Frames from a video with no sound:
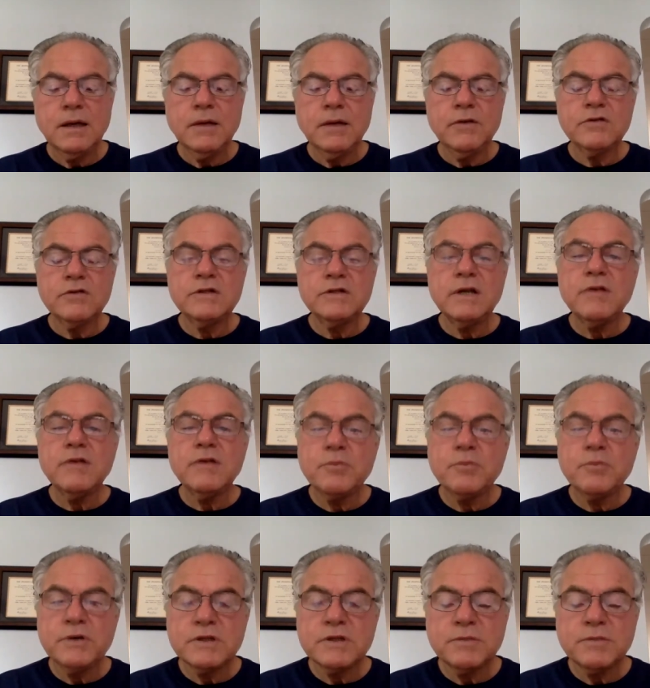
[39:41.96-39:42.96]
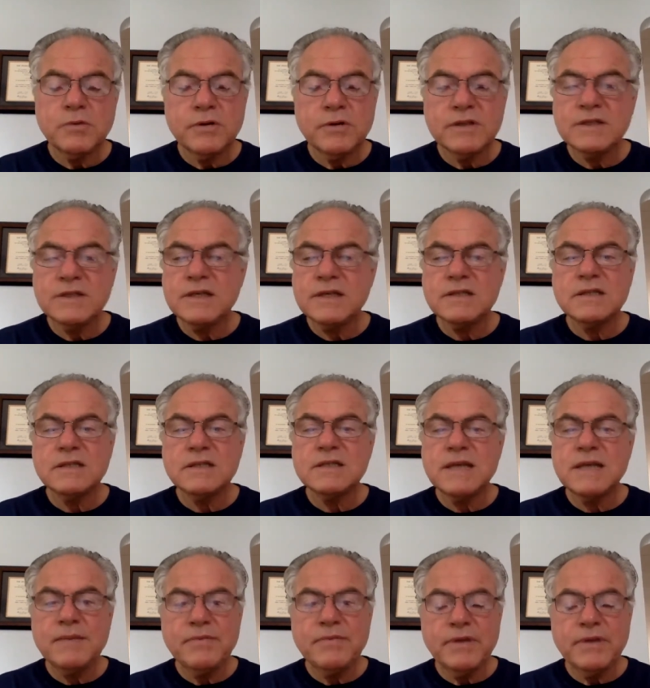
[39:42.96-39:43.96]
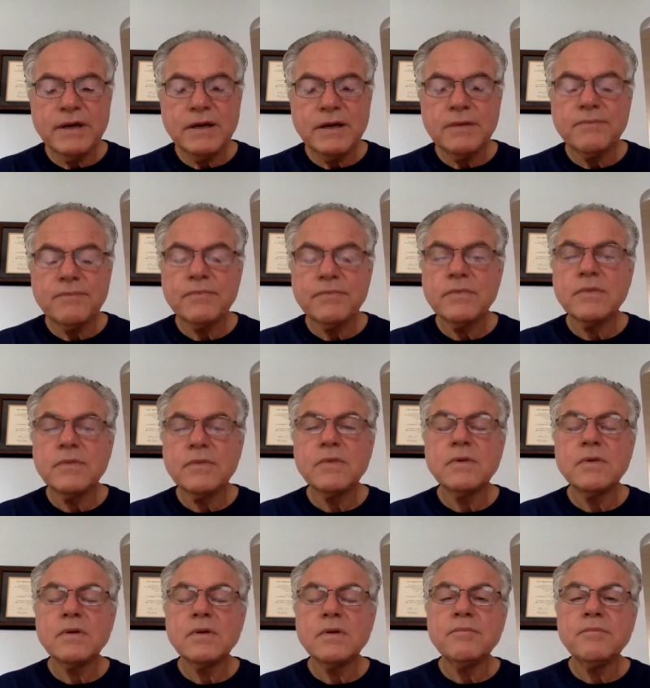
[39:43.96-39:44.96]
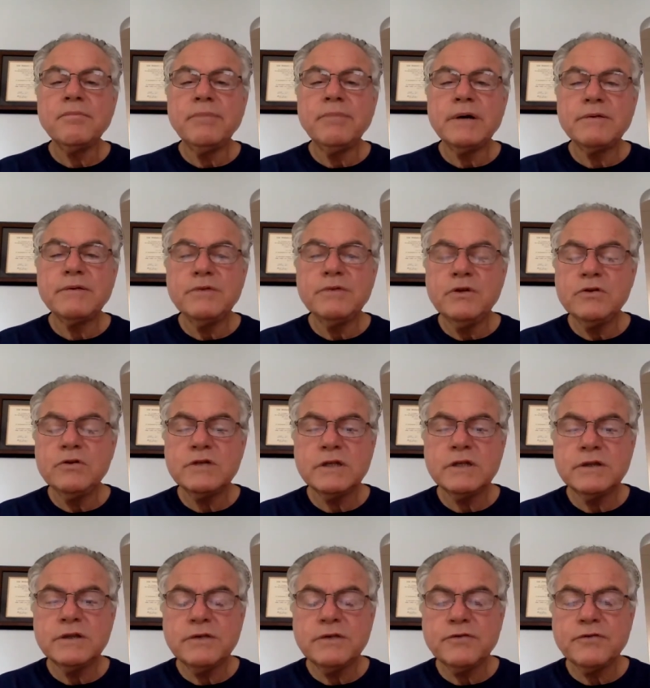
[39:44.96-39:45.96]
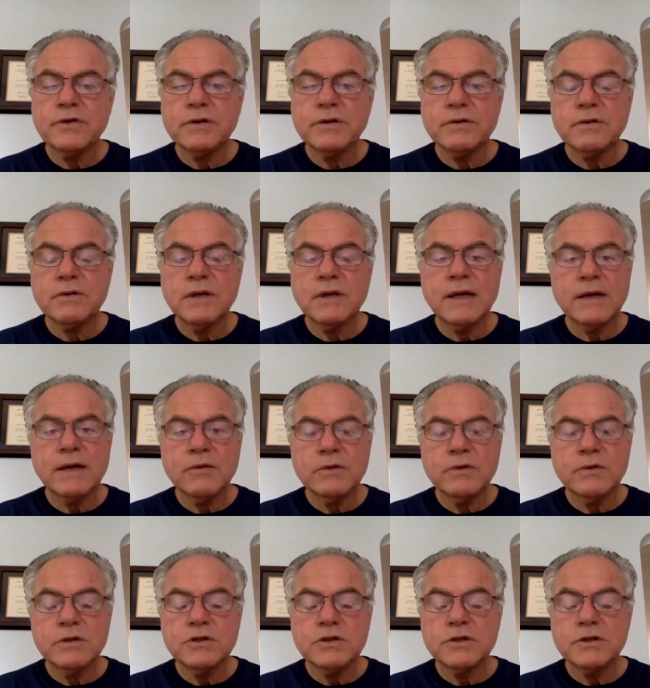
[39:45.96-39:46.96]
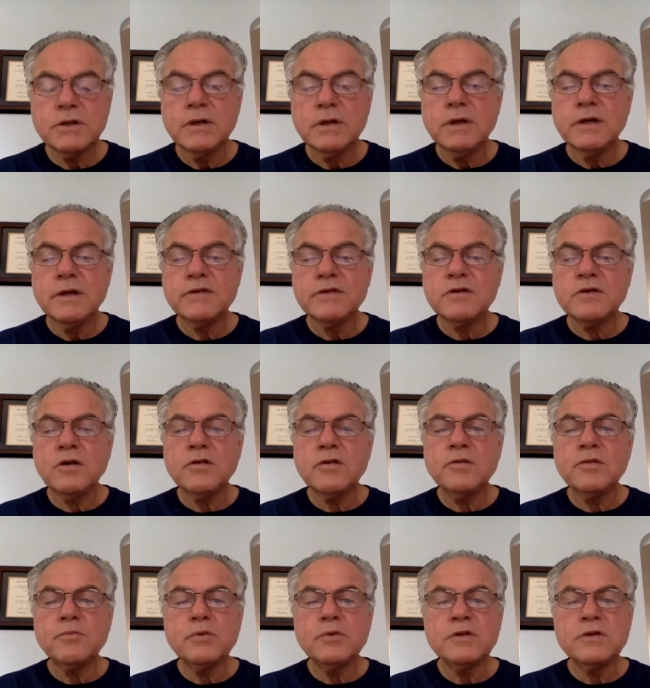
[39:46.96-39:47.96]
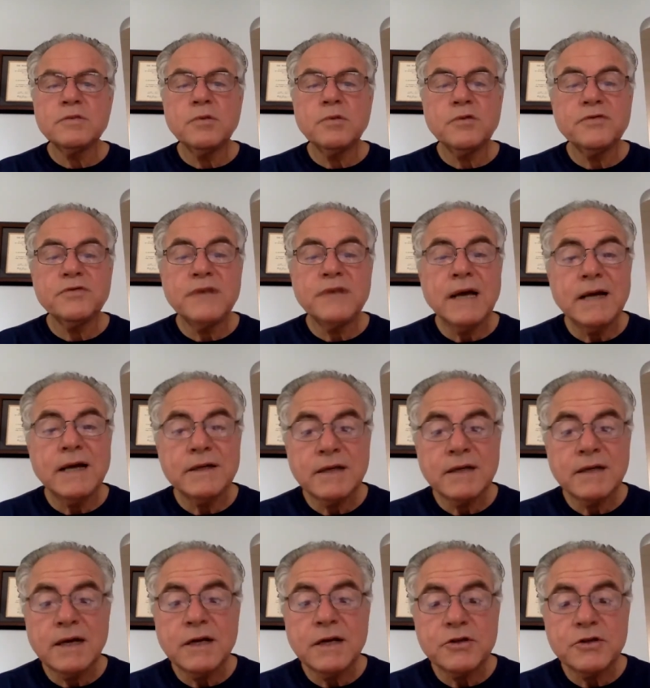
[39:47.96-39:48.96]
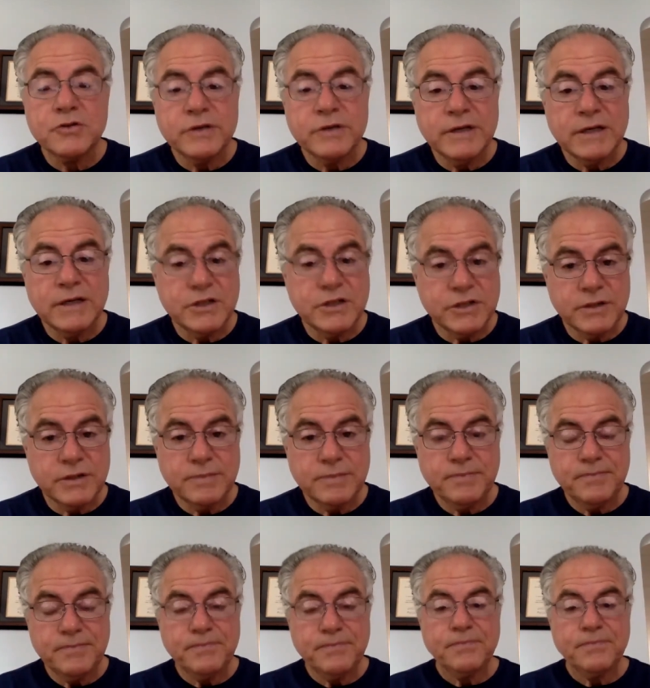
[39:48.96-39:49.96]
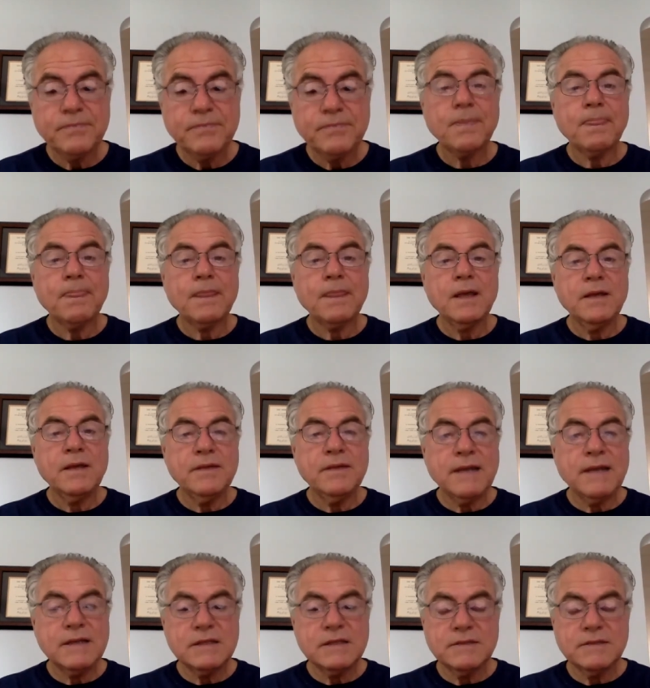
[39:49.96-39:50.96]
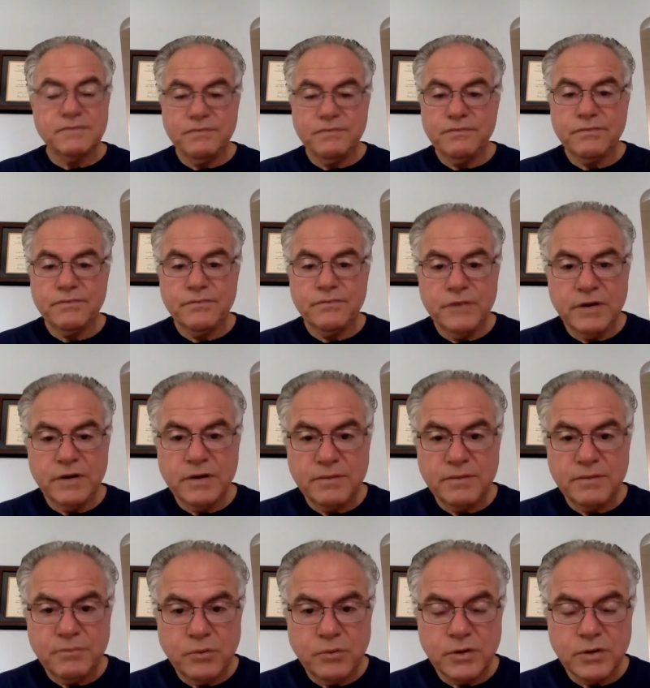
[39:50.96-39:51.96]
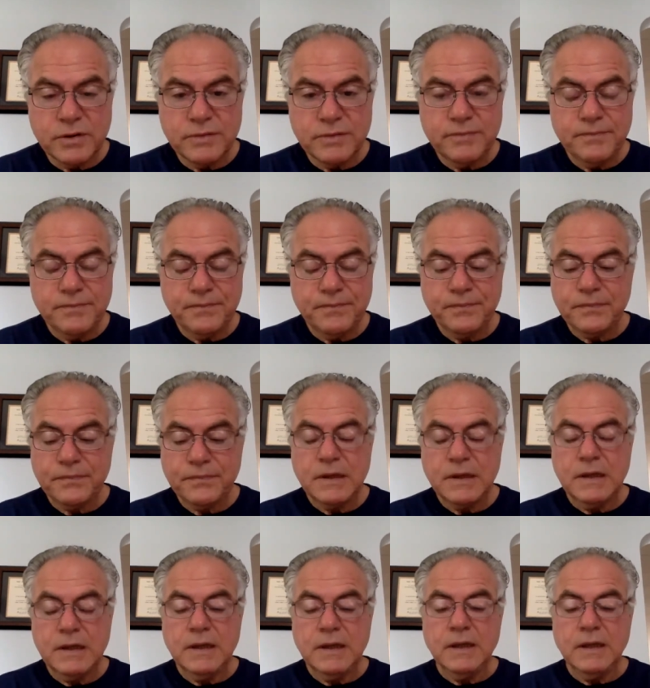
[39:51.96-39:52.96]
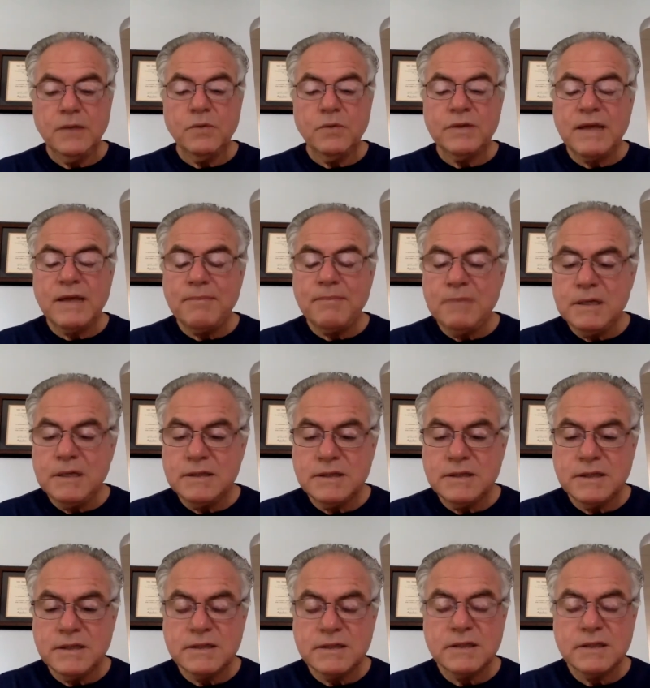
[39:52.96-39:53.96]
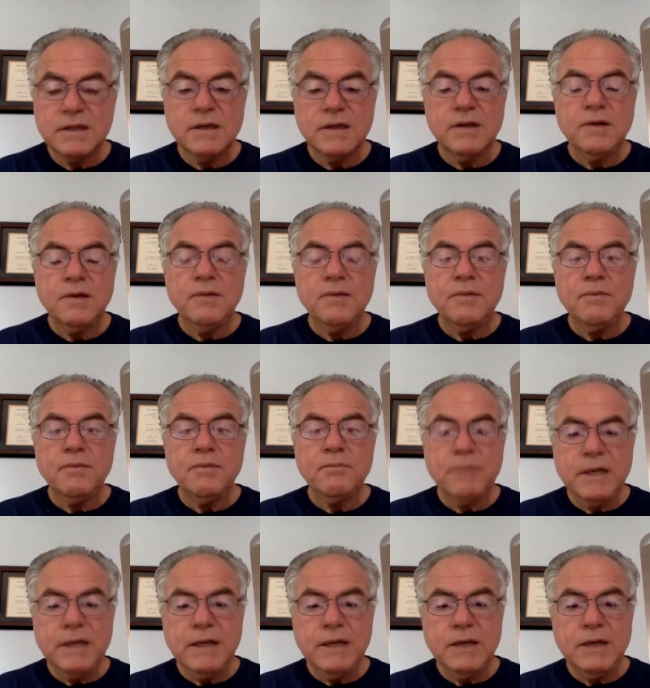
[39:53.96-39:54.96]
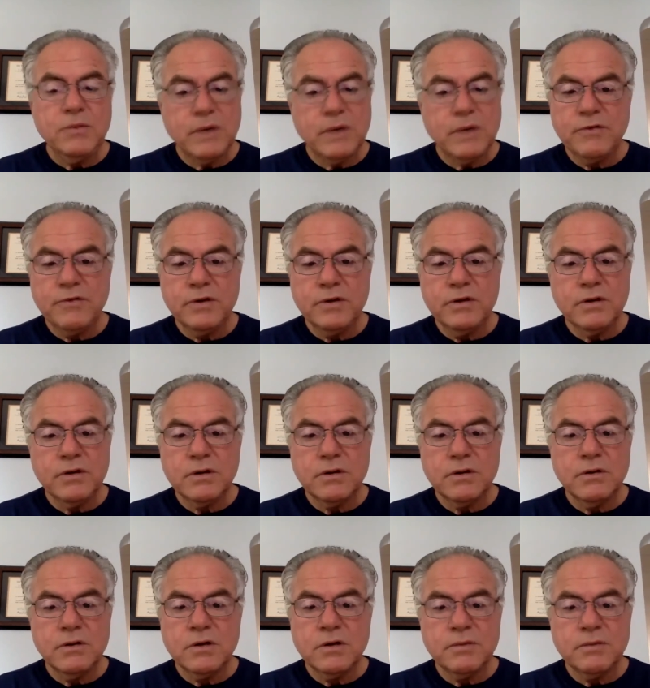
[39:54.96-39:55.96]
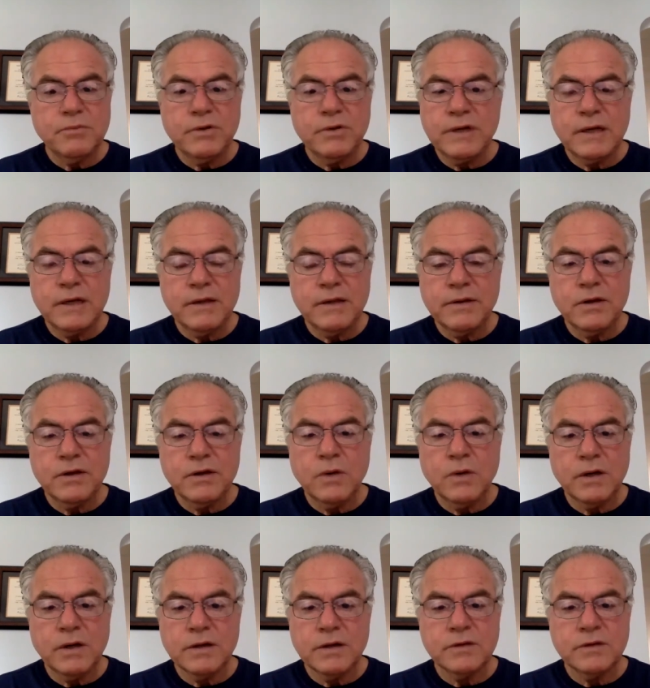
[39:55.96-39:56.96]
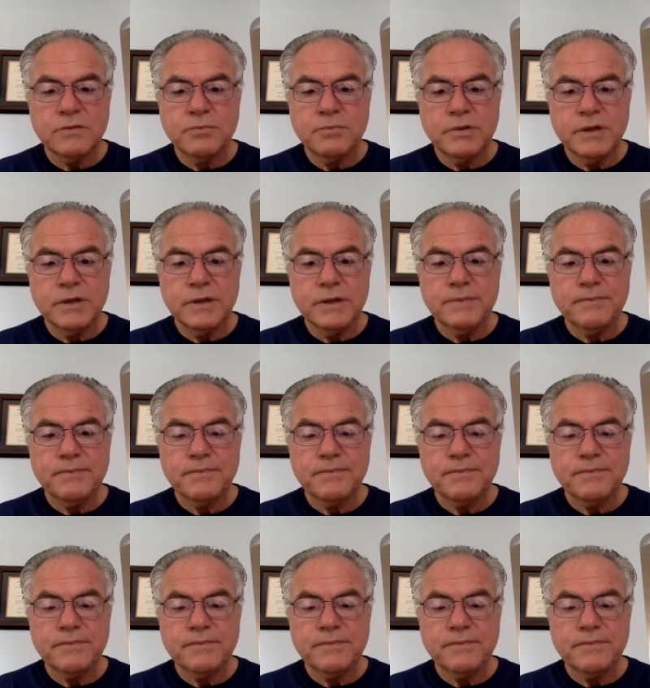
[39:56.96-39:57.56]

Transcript: There's another principle that says the same thing, but using different language. It's called the principle of non-contradiction. And that's very important. What that means is P, whatever you, you can put anything you want into P,